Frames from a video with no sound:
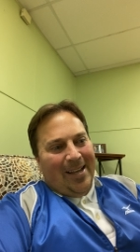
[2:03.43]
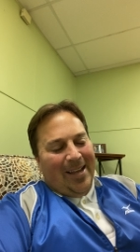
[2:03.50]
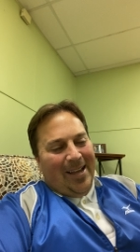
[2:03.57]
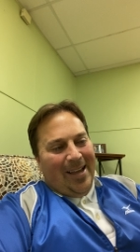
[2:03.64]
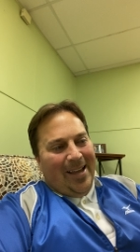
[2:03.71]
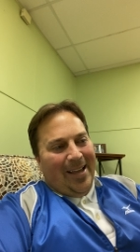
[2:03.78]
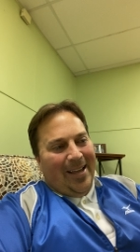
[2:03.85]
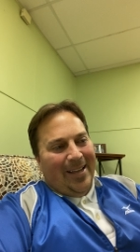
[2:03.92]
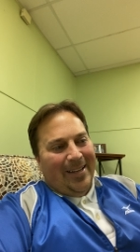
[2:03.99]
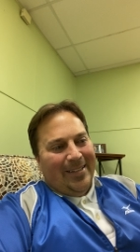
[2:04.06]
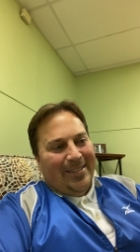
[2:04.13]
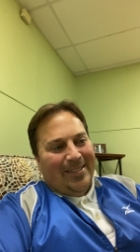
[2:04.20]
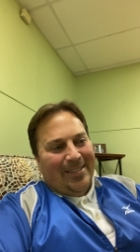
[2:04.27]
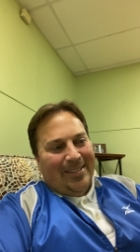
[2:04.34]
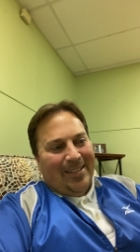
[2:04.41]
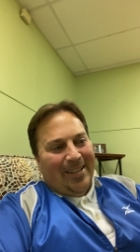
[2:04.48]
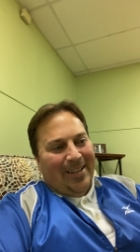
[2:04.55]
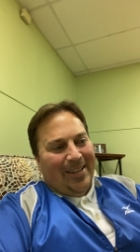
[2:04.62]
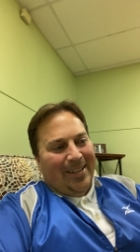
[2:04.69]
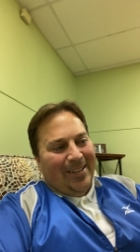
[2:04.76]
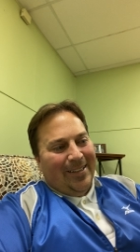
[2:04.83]
and
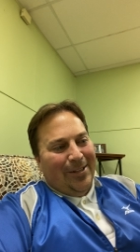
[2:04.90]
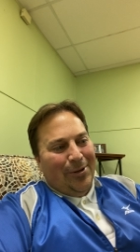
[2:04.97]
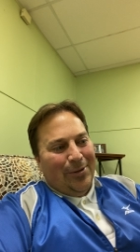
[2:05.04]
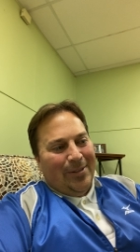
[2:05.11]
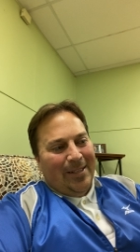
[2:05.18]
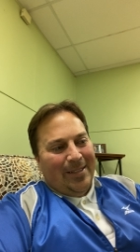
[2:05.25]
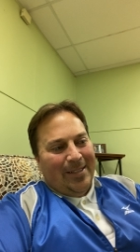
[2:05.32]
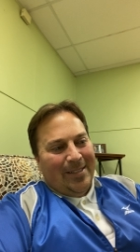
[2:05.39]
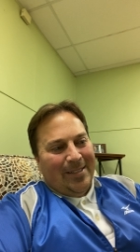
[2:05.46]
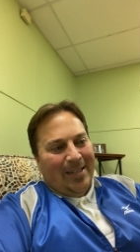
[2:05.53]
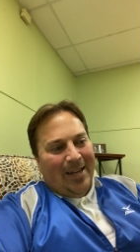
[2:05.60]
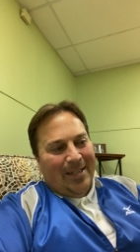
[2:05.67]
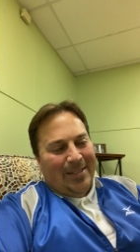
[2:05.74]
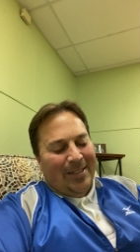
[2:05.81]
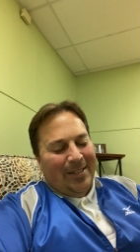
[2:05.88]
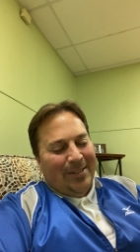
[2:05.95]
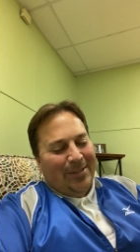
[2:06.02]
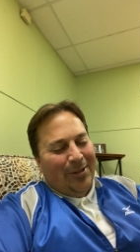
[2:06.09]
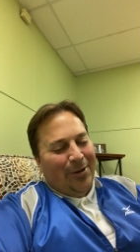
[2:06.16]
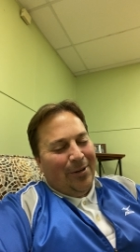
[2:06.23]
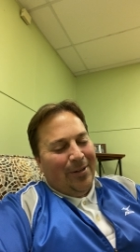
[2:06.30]
looked at the size of the
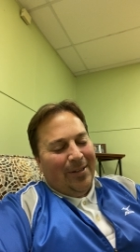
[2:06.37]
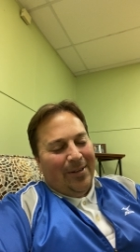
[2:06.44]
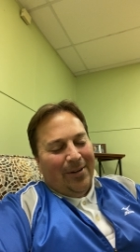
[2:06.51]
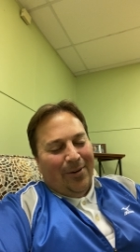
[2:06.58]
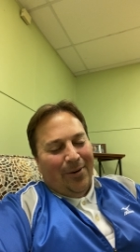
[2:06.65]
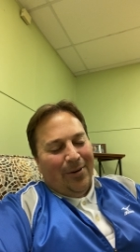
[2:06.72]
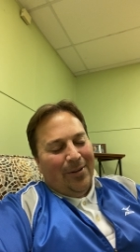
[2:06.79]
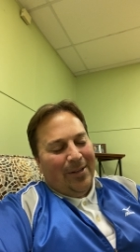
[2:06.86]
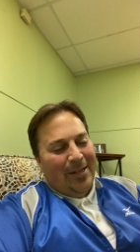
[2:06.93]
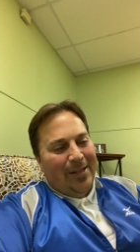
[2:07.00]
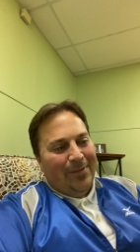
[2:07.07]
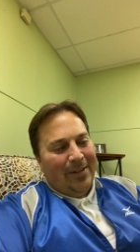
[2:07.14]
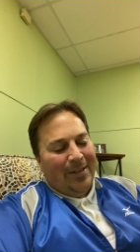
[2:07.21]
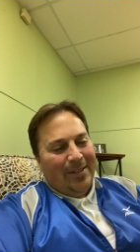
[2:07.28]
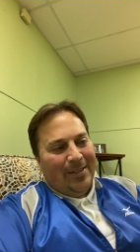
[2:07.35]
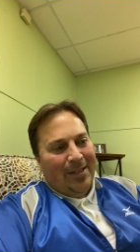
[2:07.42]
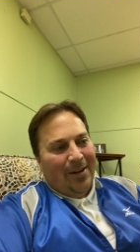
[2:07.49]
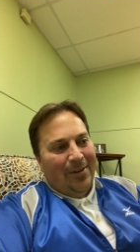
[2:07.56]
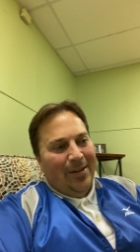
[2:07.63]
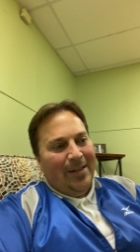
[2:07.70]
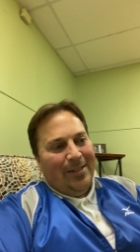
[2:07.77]
dirt, hardly even could
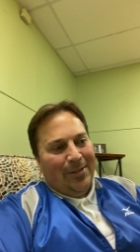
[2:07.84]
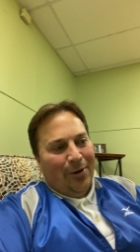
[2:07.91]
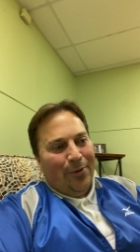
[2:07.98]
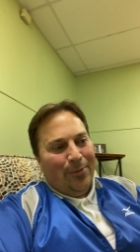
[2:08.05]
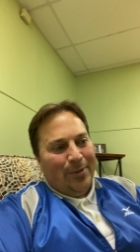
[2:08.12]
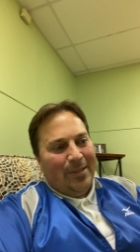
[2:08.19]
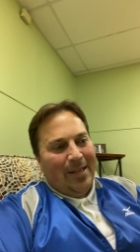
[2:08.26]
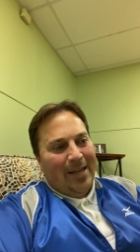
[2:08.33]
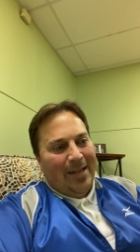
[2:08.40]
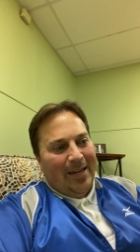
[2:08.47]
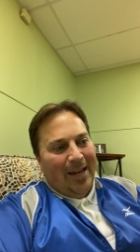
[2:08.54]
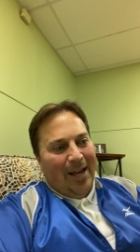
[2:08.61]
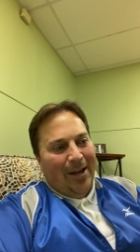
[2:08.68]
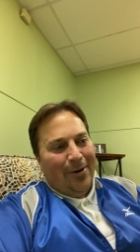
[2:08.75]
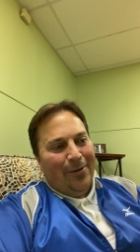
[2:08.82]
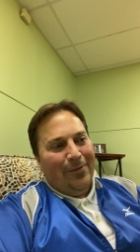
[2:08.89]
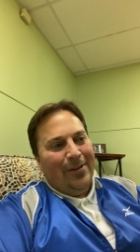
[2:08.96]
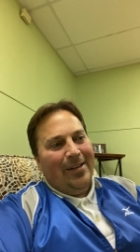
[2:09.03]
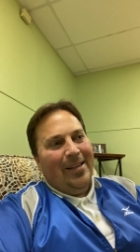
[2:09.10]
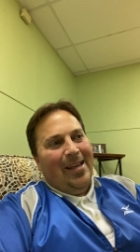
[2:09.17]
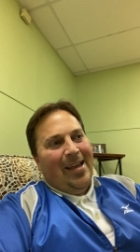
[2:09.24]
tell any dirt was taken out of
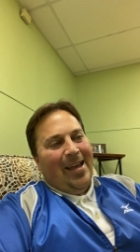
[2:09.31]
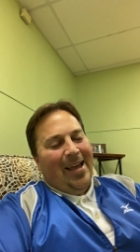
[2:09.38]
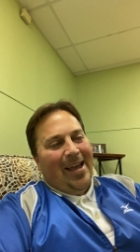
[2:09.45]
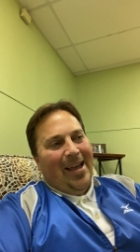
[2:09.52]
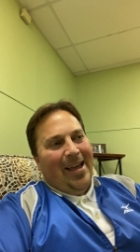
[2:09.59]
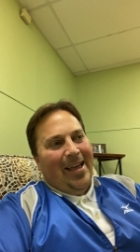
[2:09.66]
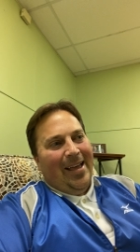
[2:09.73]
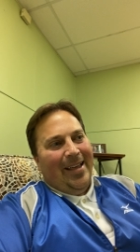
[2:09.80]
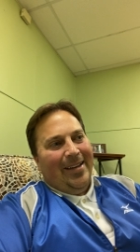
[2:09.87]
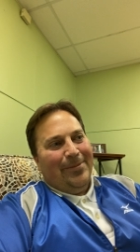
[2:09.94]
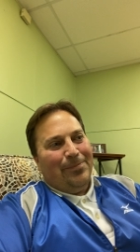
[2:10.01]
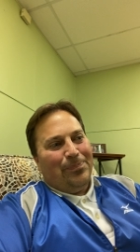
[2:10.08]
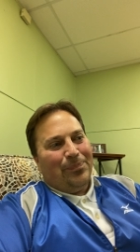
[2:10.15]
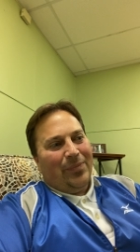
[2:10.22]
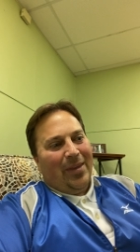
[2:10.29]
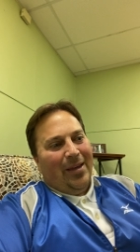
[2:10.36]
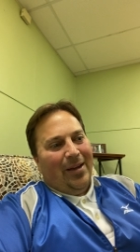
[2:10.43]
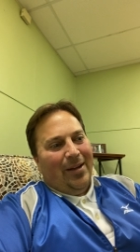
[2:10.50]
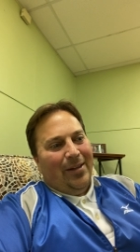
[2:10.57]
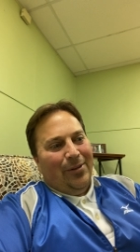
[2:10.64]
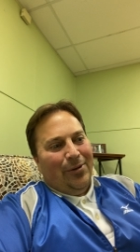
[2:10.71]
it. And
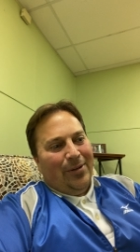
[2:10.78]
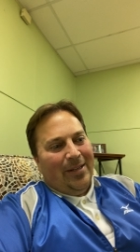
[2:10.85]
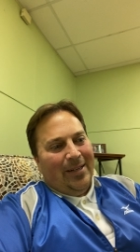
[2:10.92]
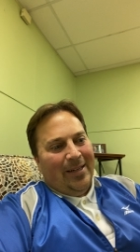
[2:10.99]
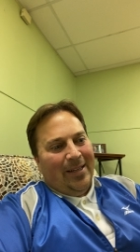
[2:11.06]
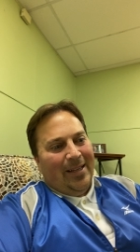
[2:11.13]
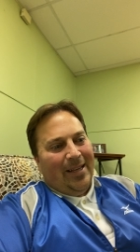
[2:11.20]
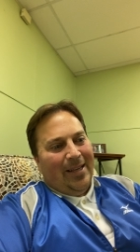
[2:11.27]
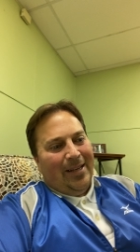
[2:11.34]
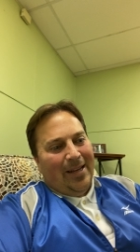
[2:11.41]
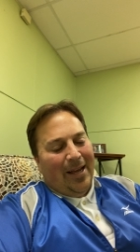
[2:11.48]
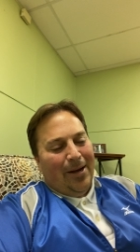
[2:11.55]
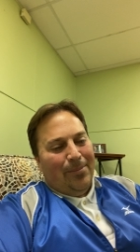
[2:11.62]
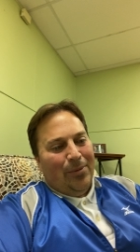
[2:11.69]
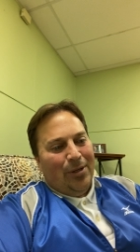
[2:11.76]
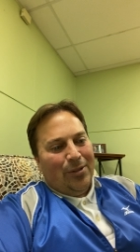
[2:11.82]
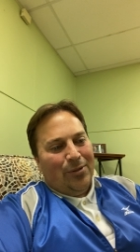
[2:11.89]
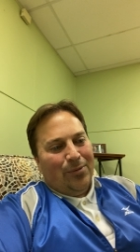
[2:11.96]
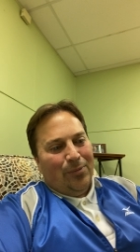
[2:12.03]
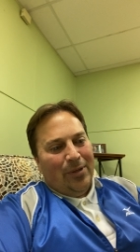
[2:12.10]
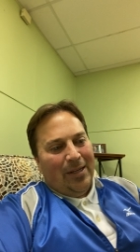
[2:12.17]
looking at how
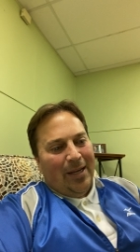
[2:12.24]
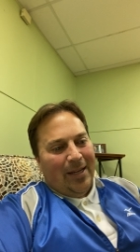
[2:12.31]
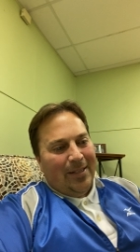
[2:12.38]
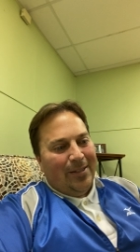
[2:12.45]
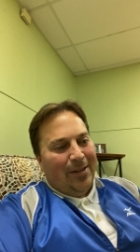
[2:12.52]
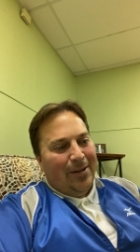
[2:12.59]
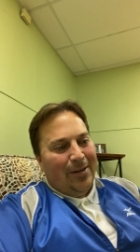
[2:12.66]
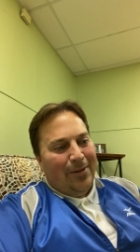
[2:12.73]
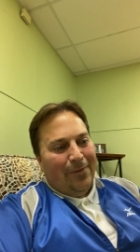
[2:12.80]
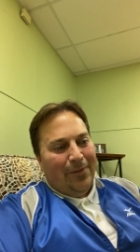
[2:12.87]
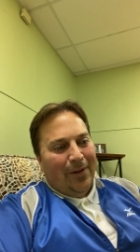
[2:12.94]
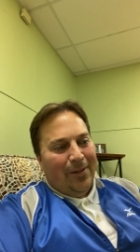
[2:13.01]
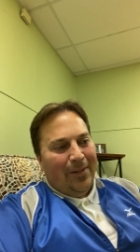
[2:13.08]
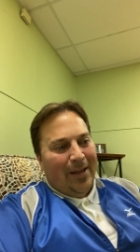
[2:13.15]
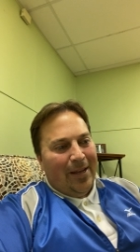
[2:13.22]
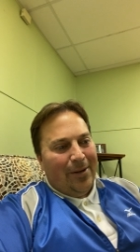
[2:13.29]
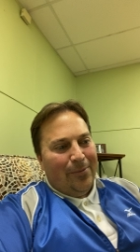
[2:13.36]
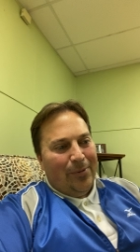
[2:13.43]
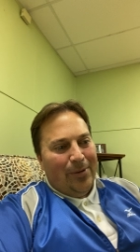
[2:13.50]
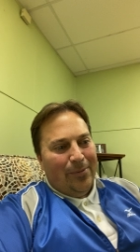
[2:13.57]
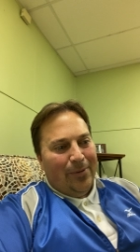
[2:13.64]
much we got done, it felt
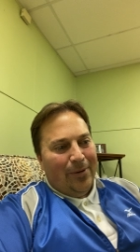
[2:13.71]
like we